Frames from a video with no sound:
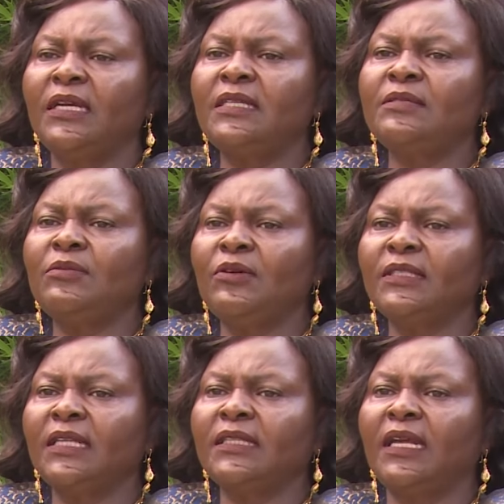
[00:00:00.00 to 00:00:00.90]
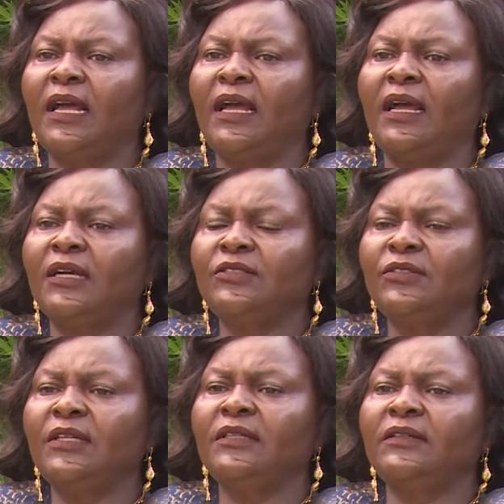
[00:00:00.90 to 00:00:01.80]
is more than the
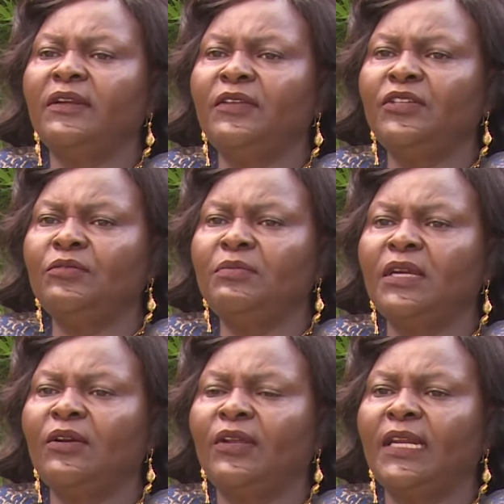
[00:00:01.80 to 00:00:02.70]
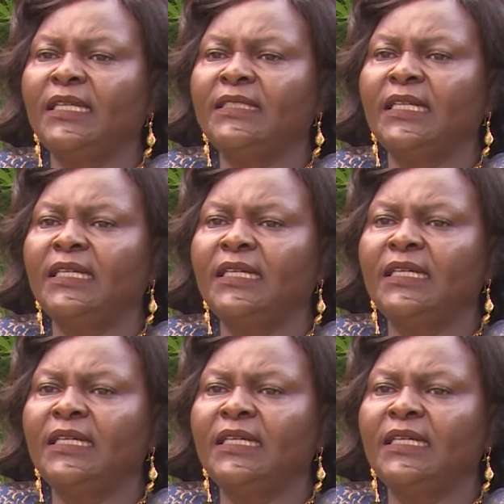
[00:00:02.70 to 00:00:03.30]
actual revenue being collected,